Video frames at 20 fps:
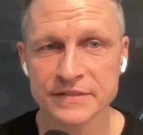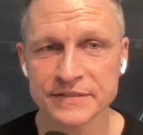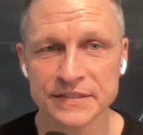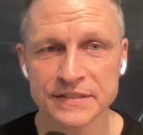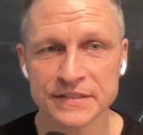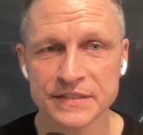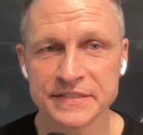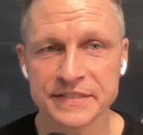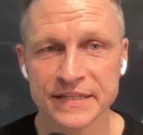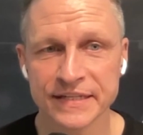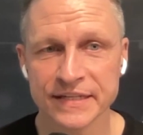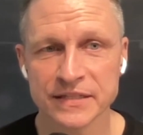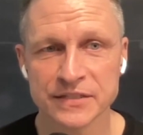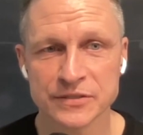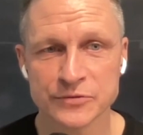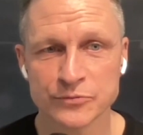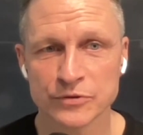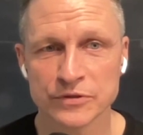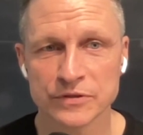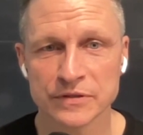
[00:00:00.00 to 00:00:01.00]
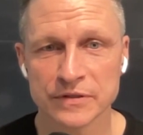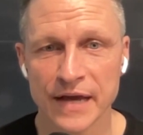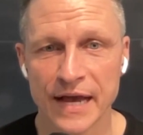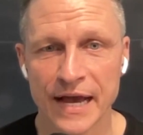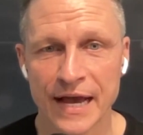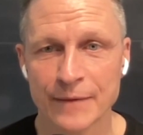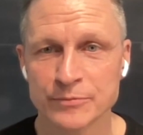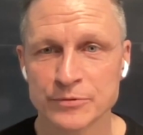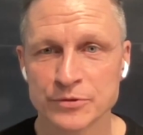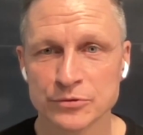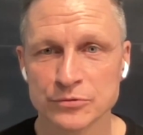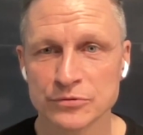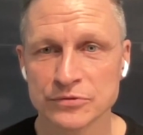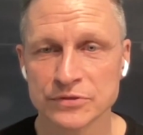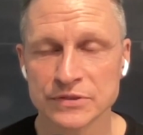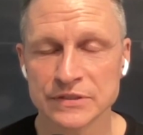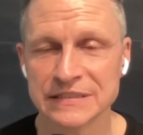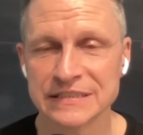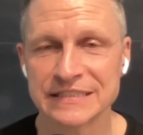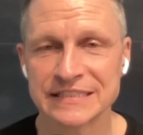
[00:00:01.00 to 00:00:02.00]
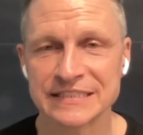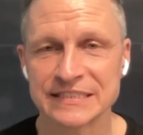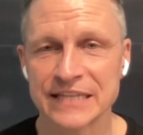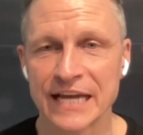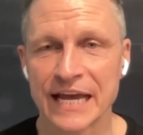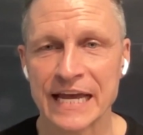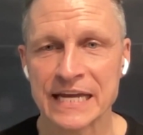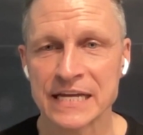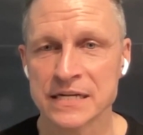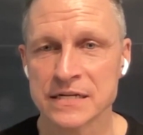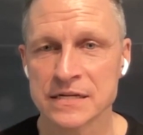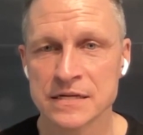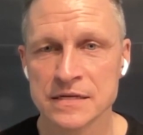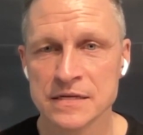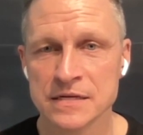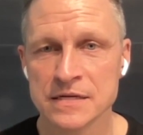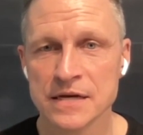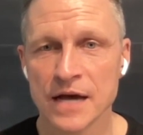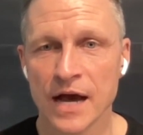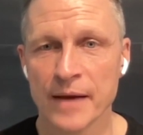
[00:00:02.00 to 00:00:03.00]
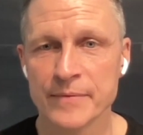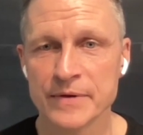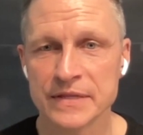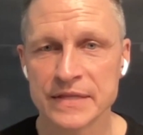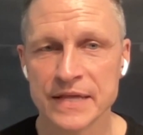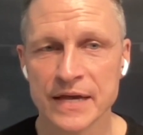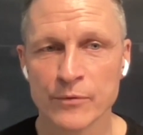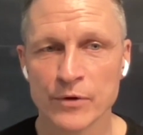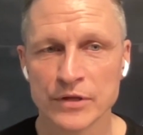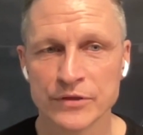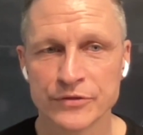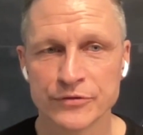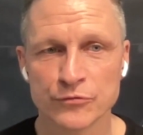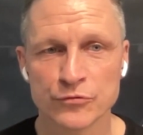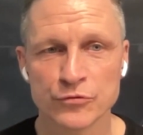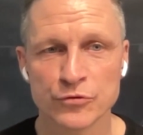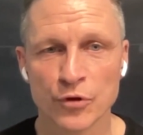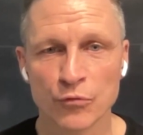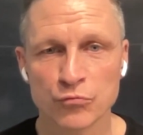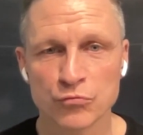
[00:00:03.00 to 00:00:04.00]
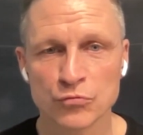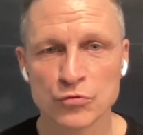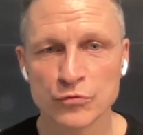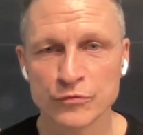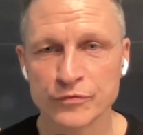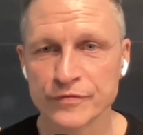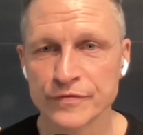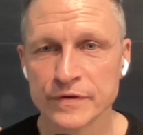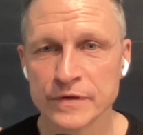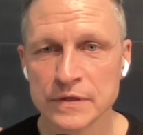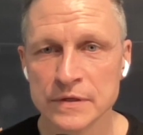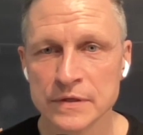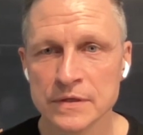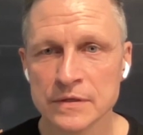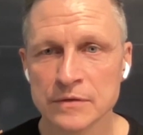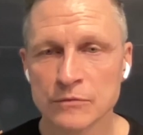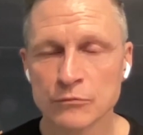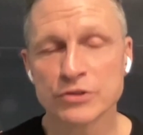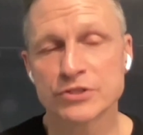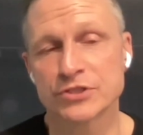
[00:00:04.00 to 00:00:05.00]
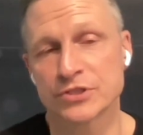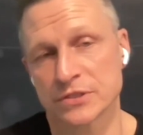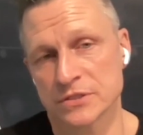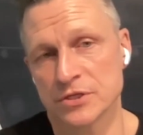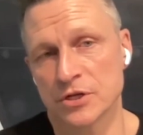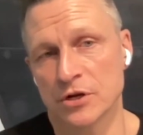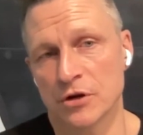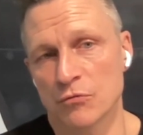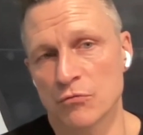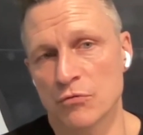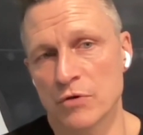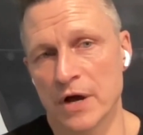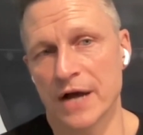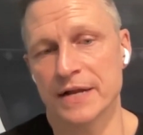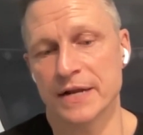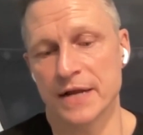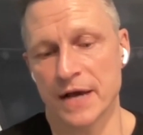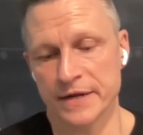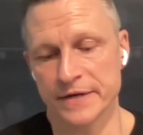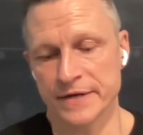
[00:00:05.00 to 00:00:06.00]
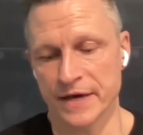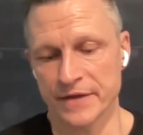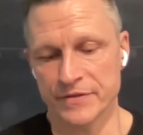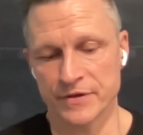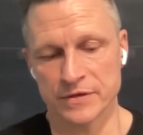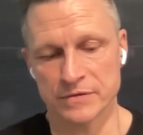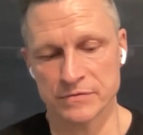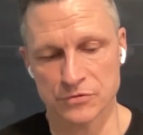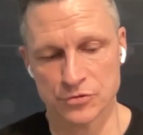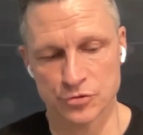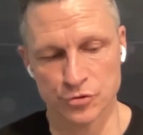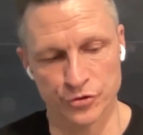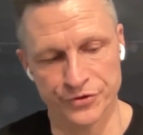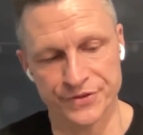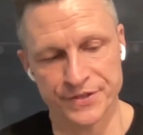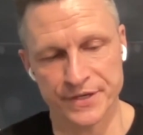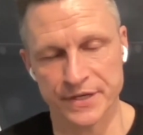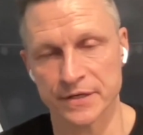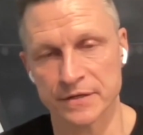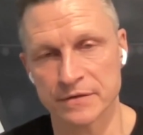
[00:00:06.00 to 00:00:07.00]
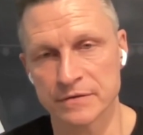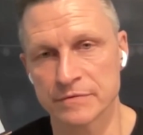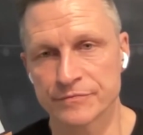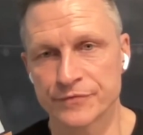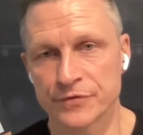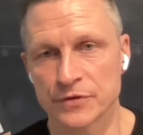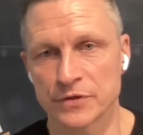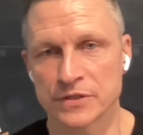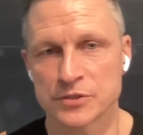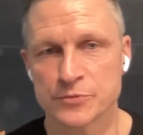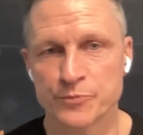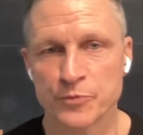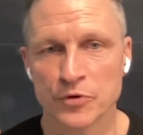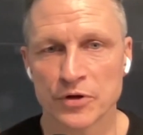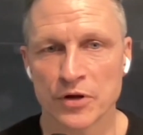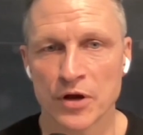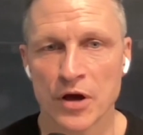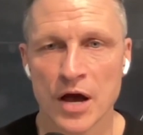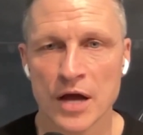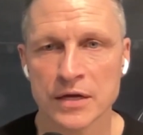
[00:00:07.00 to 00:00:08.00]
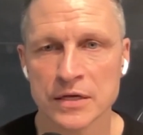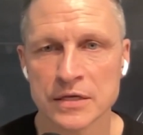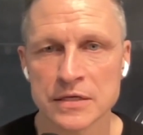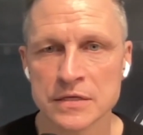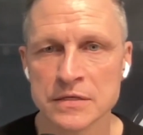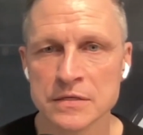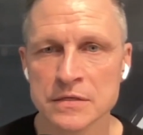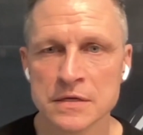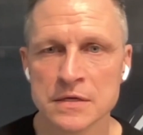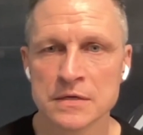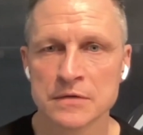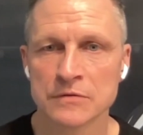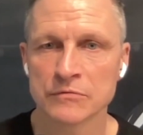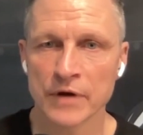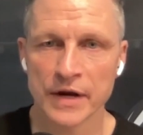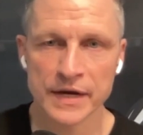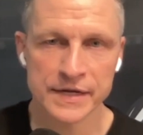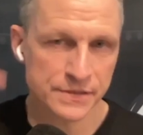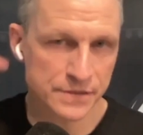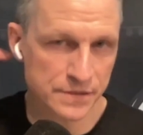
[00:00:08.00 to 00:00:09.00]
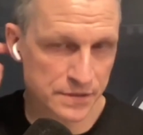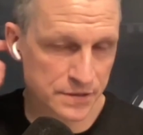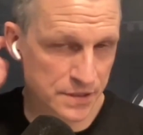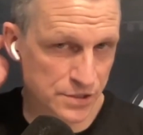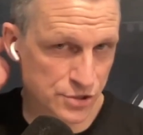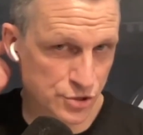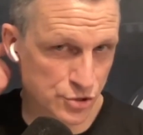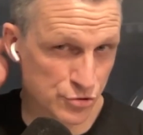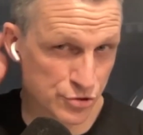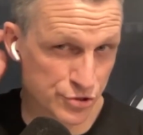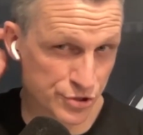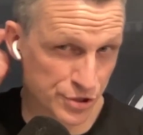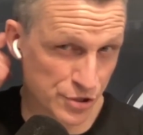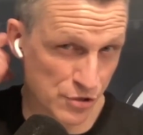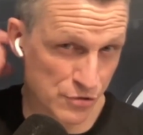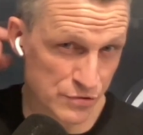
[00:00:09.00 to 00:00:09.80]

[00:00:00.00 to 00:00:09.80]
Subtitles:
of the tickets were absolutely insane. I mean, they went through the roof. Which, another good thing for the sport of hockey, right? Usually you